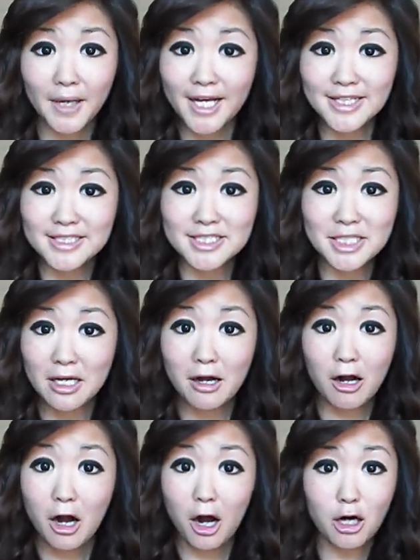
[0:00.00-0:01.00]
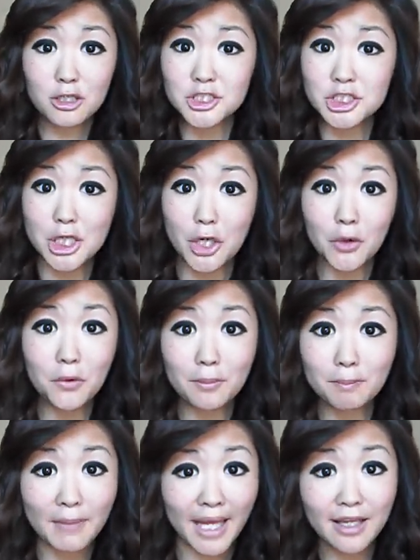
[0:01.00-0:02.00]
but
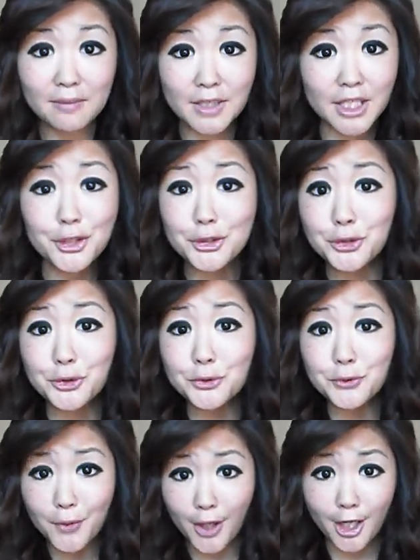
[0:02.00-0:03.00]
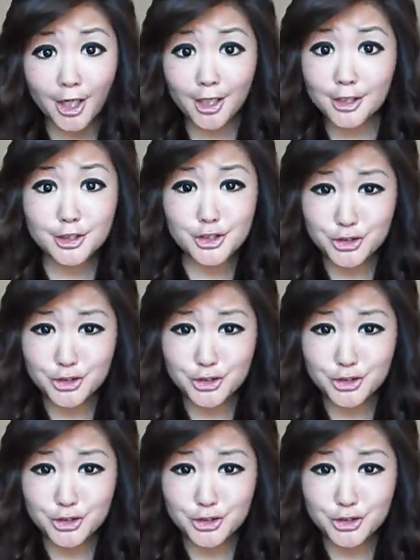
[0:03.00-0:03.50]
also maybe you are